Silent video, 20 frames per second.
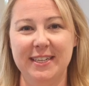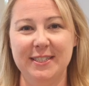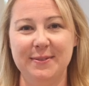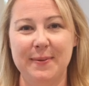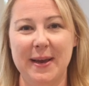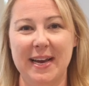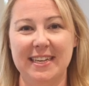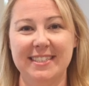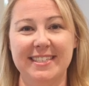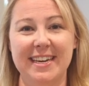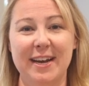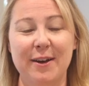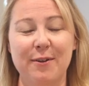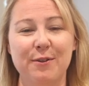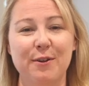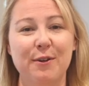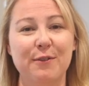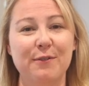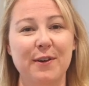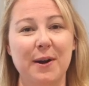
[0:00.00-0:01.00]
is passed
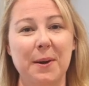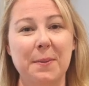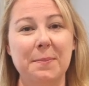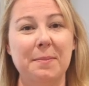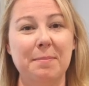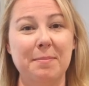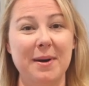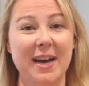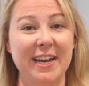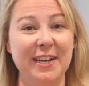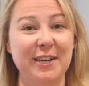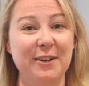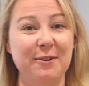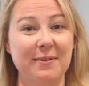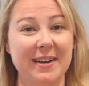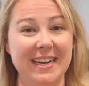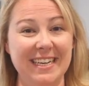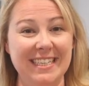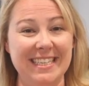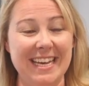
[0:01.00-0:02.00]
down from my
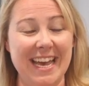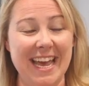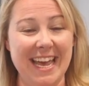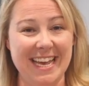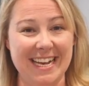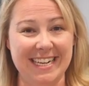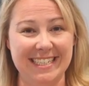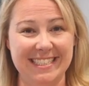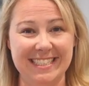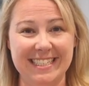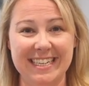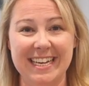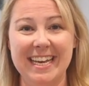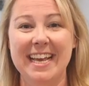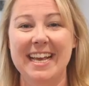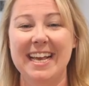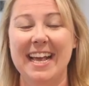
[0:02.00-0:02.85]
great aunt,